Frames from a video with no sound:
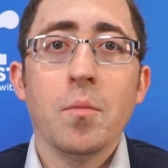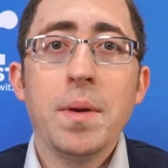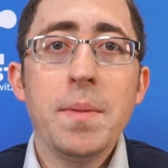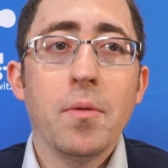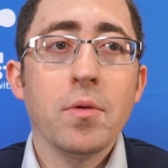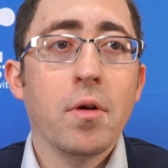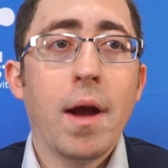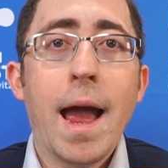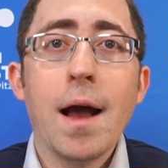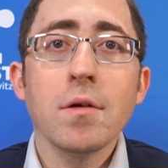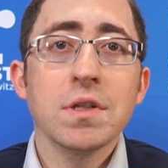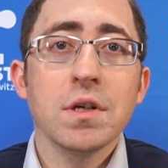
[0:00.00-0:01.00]
people in your
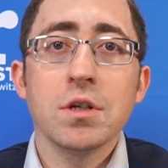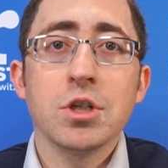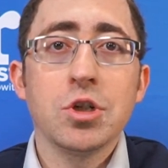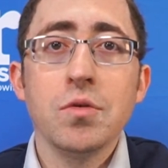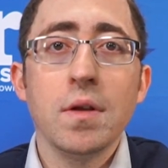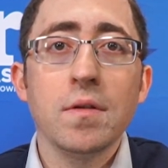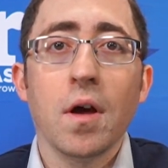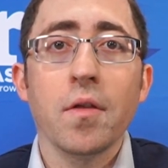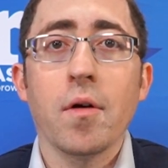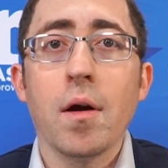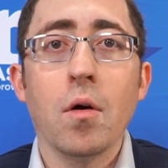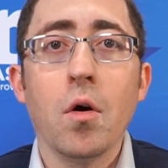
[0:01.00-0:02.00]
house. It could shoot into
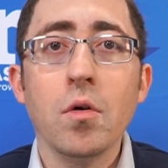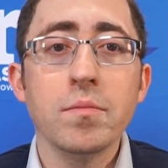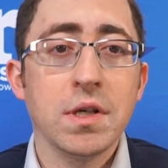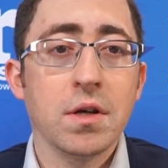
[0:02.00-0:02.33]
other homes.